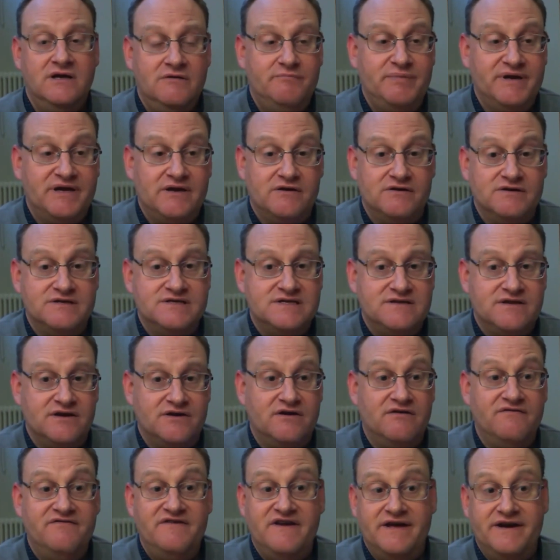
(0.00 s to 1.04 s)
because there
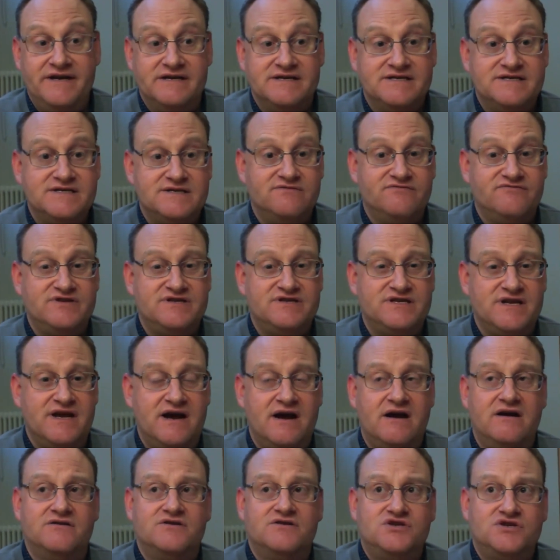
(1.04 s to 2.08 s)
are various
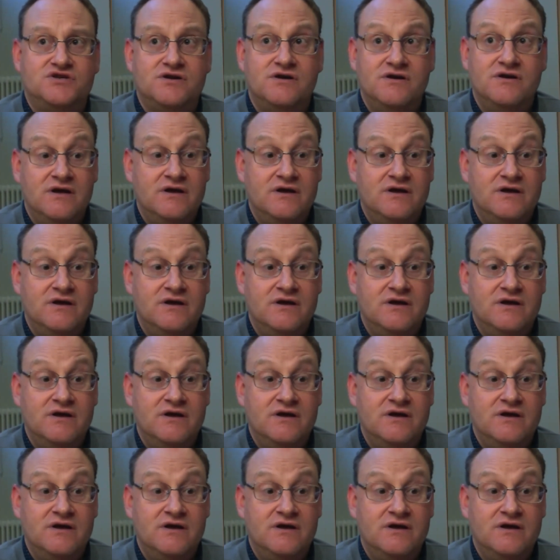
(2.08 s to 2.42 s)
research